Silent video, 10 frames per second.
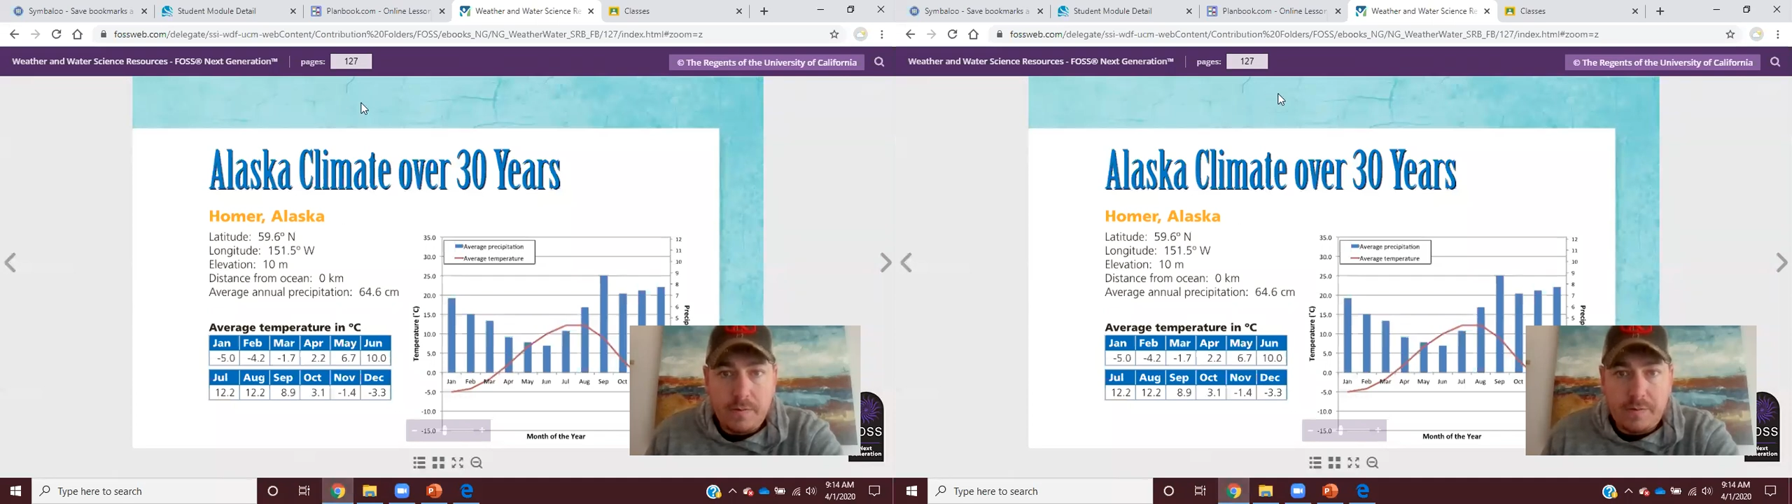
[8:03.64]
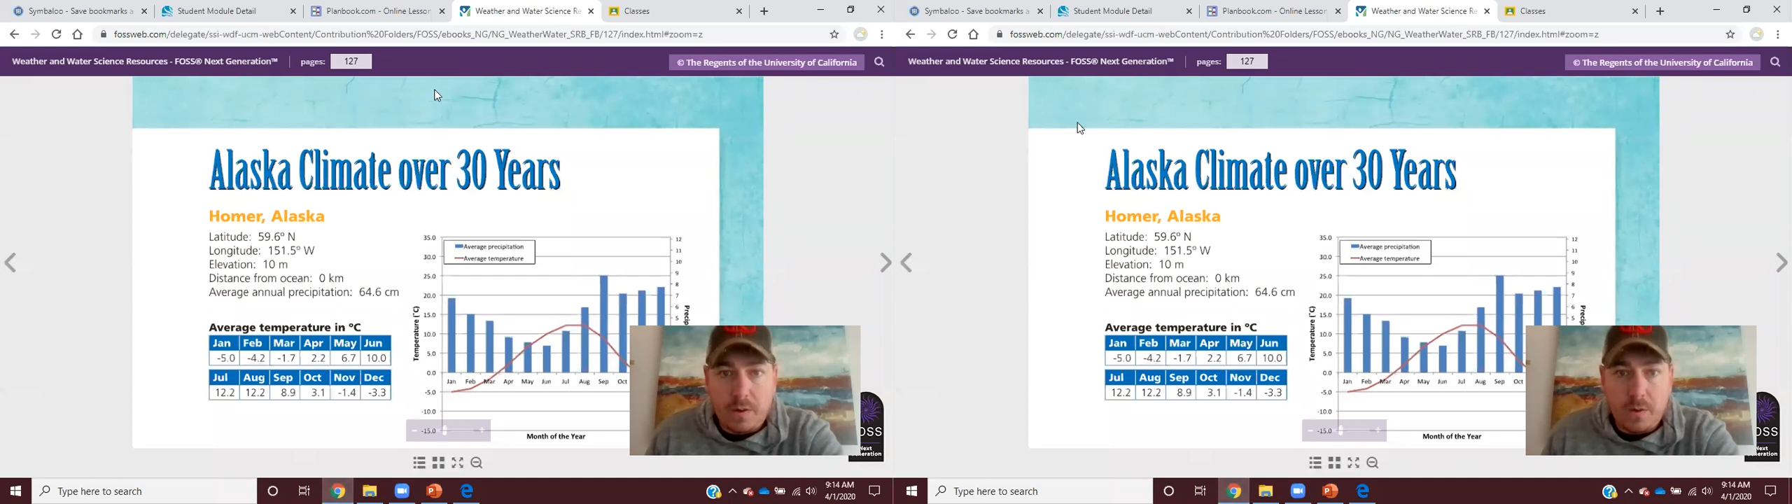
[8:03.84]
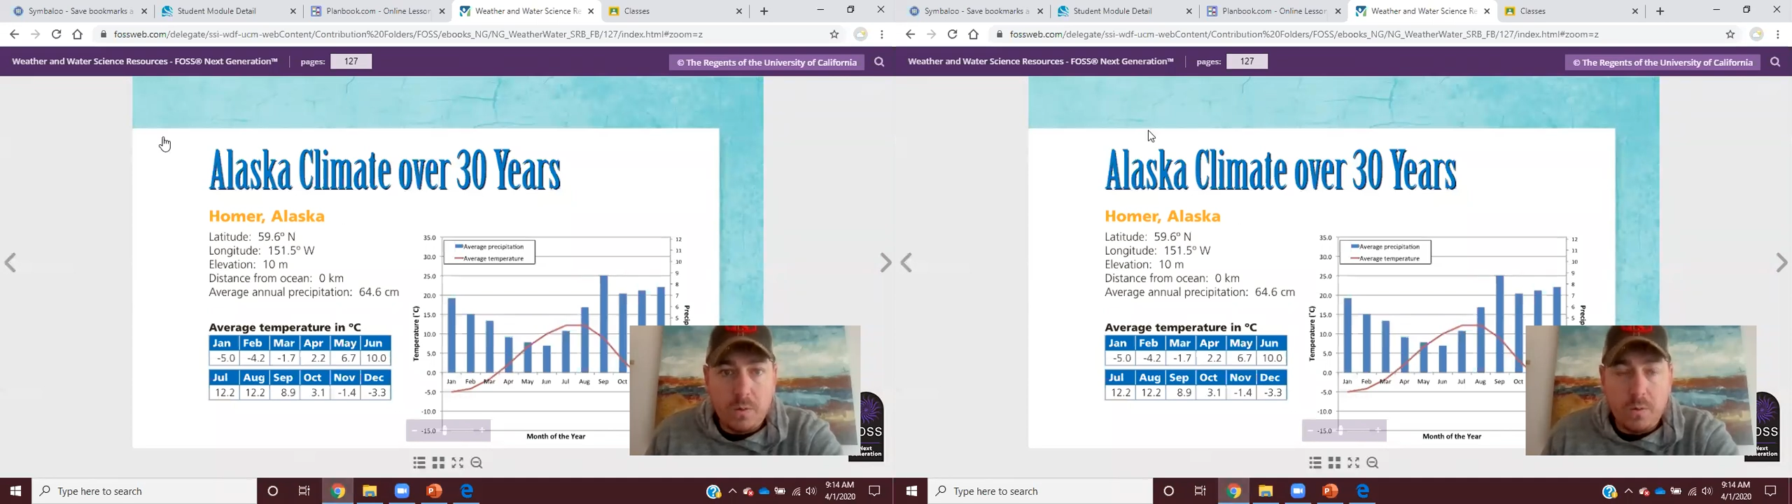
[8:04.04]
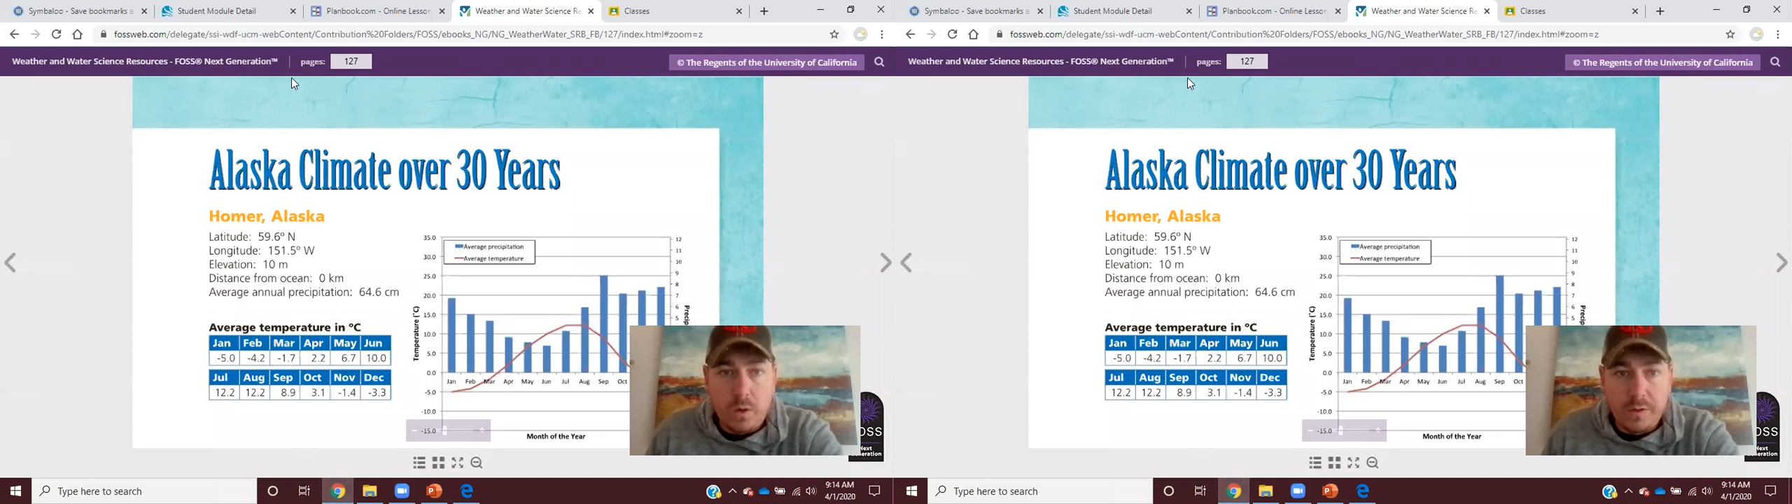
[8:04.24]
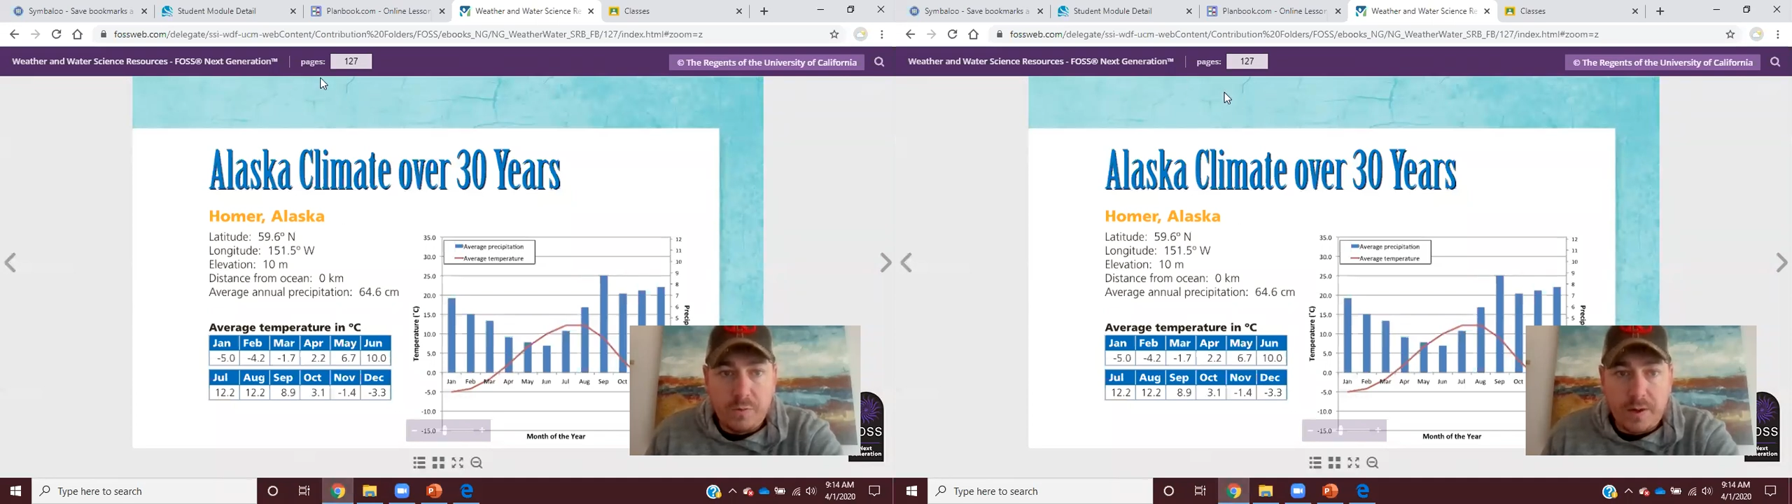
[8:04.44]
so
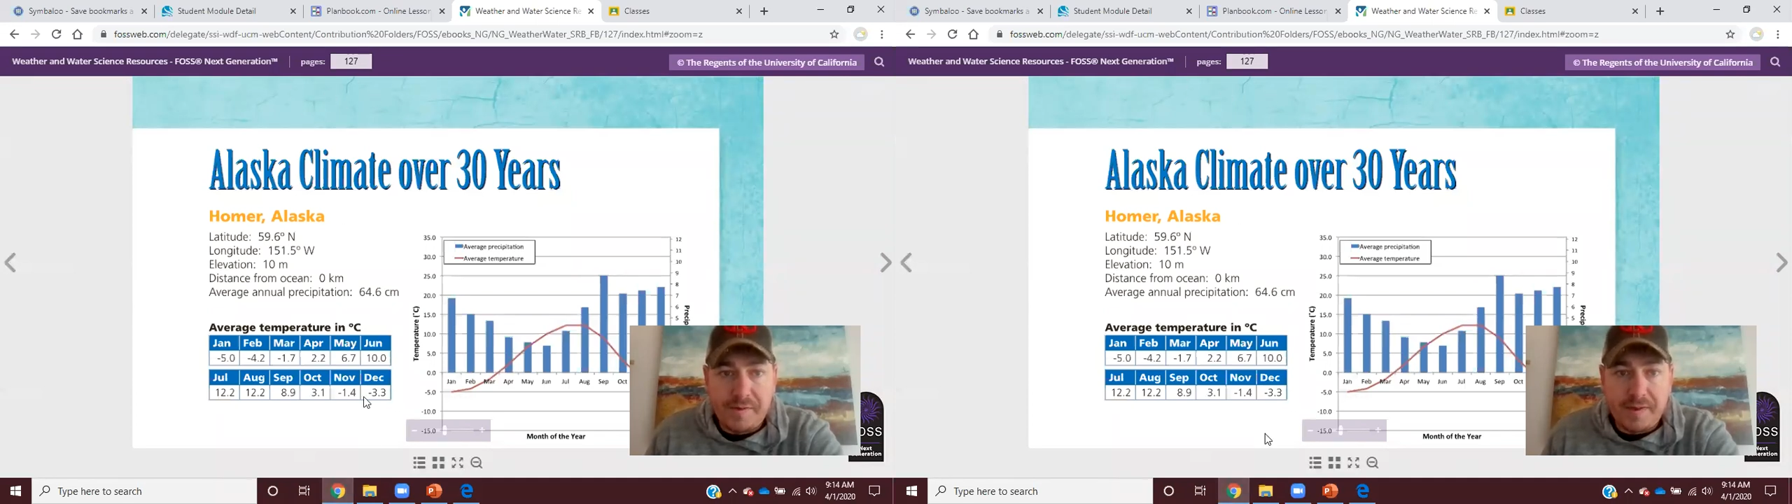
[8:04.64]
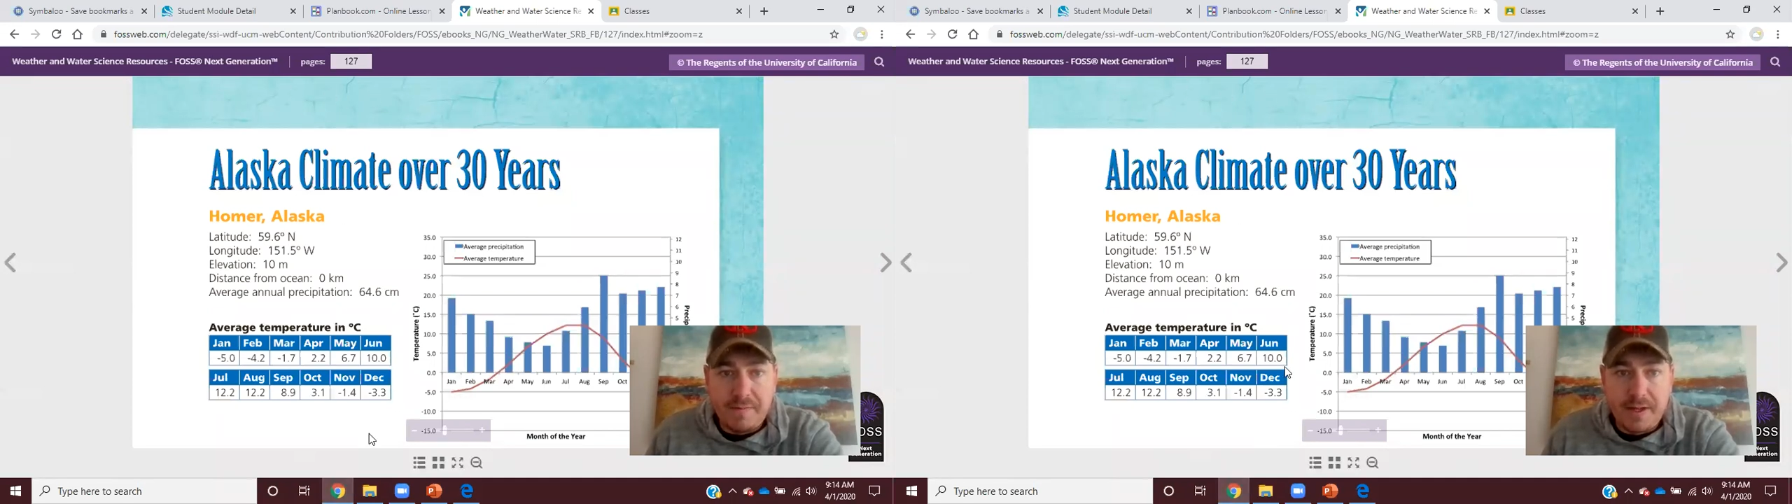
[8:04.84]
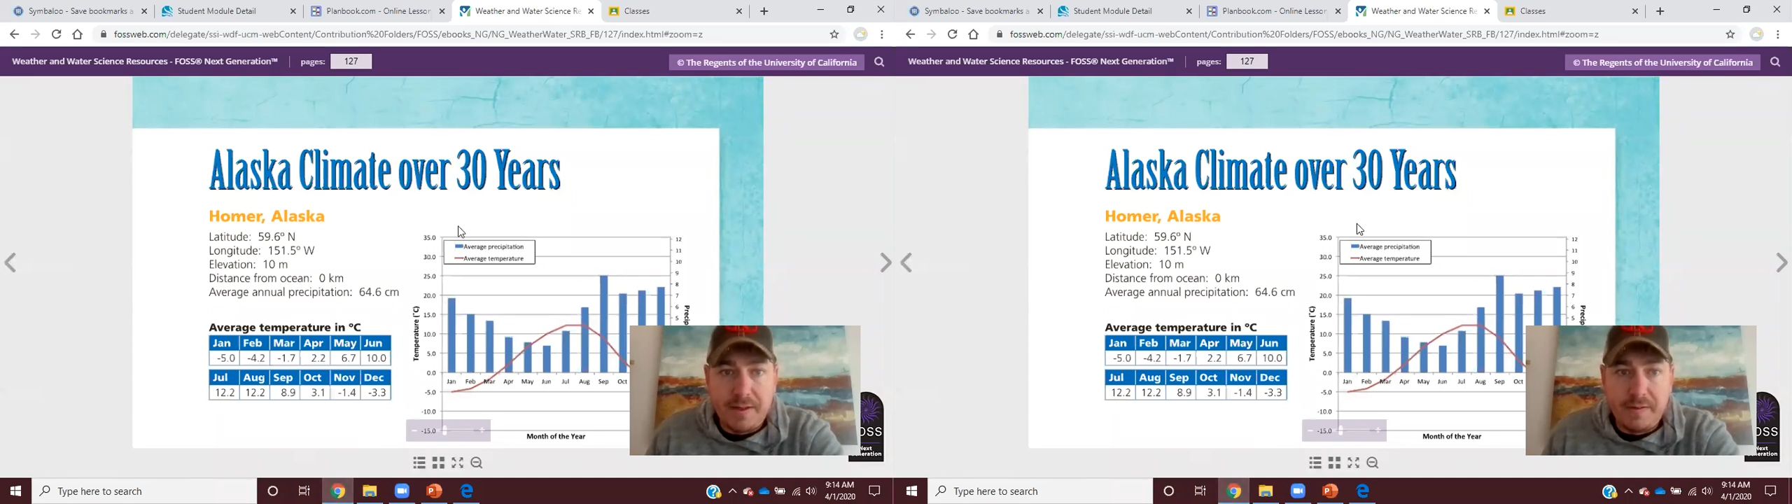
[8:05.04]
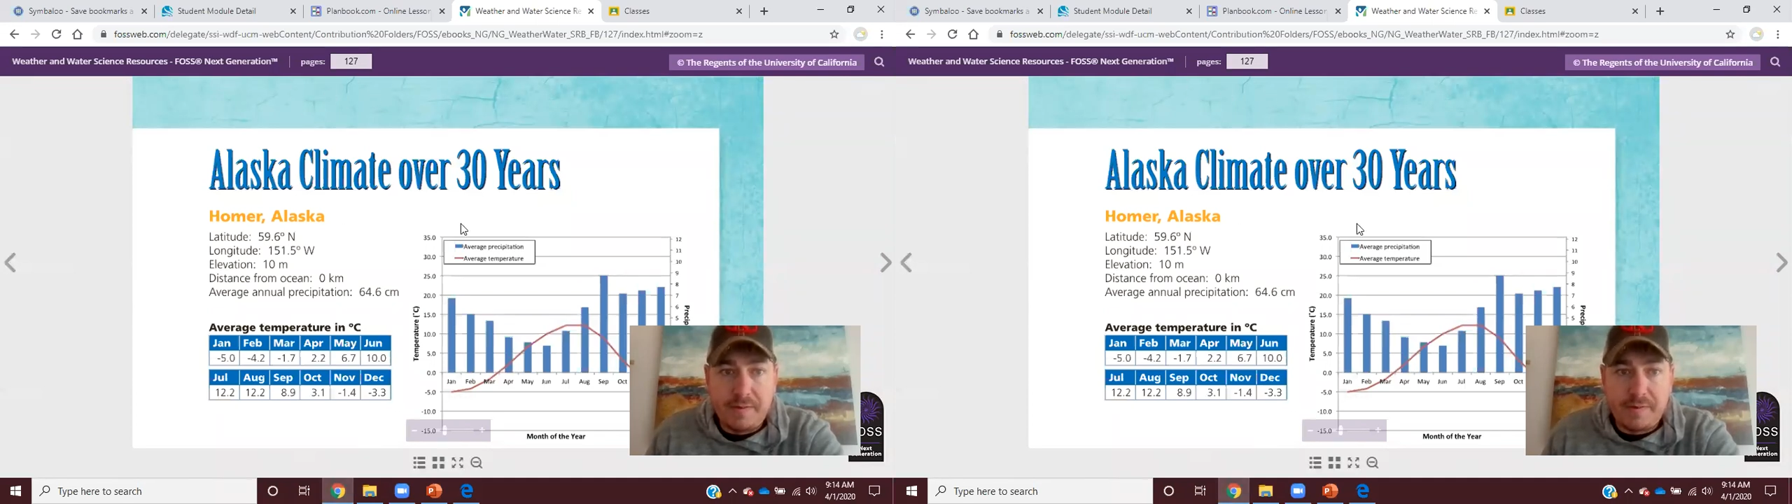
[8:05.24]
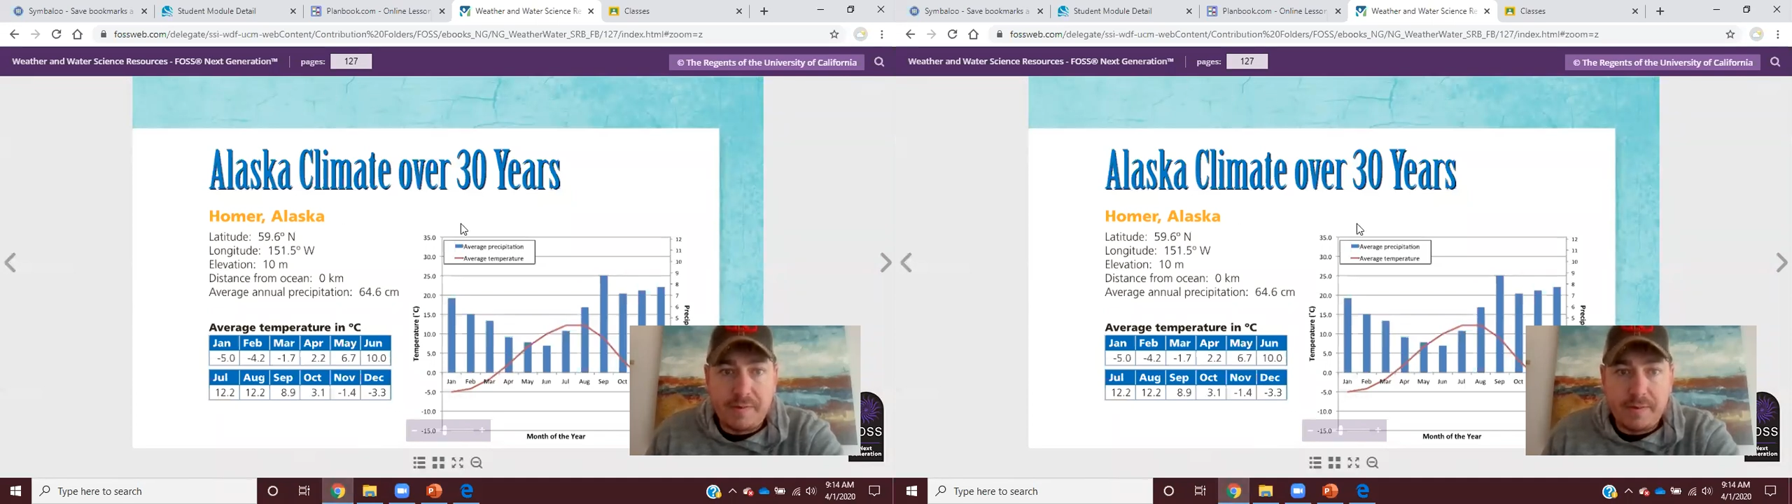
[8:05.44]
127
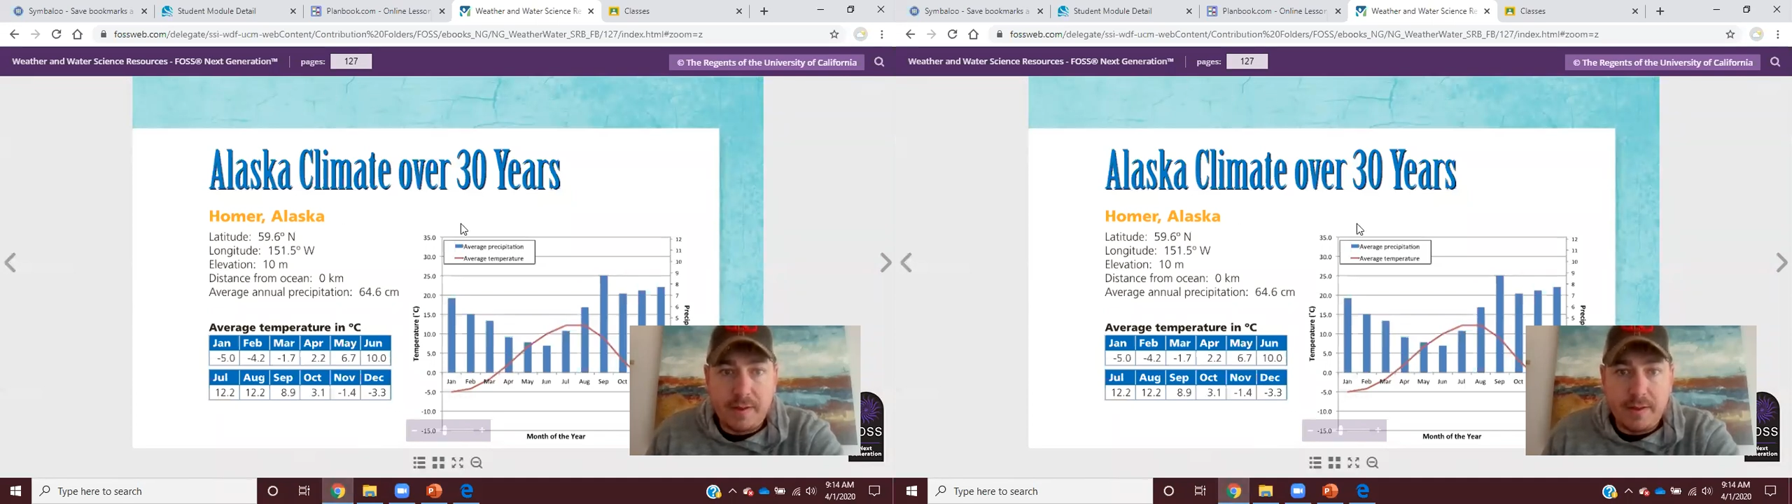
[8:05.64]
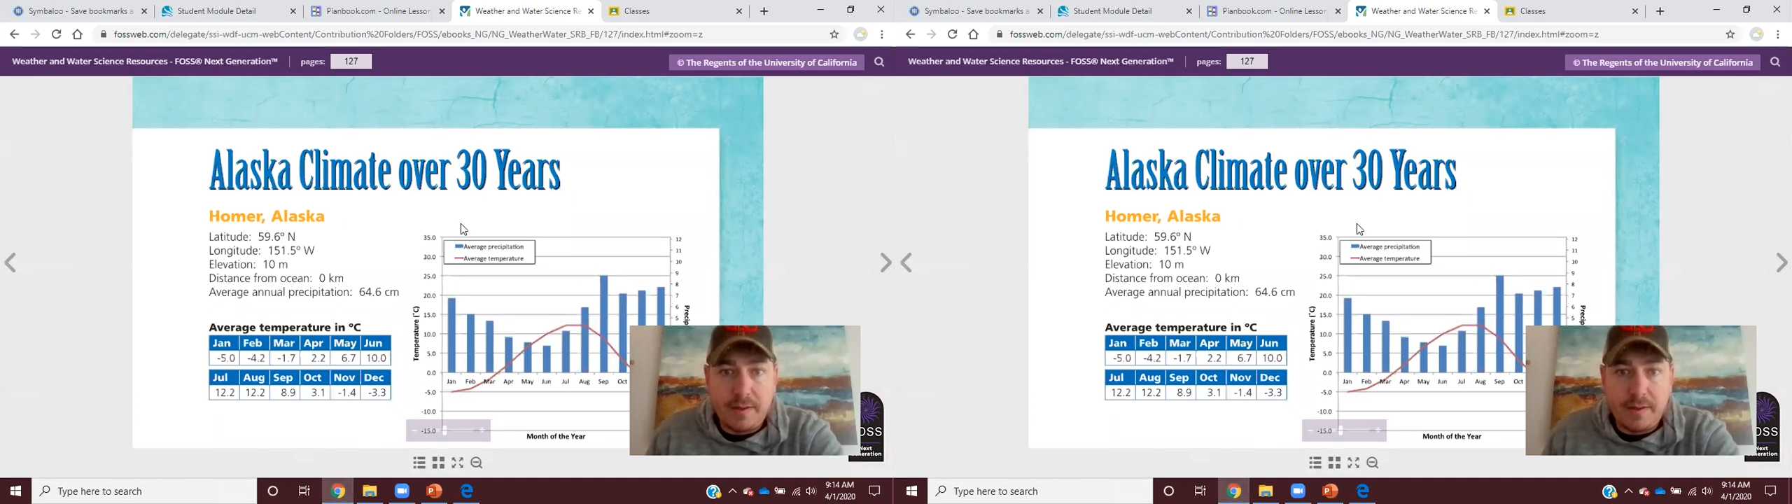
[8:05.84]
is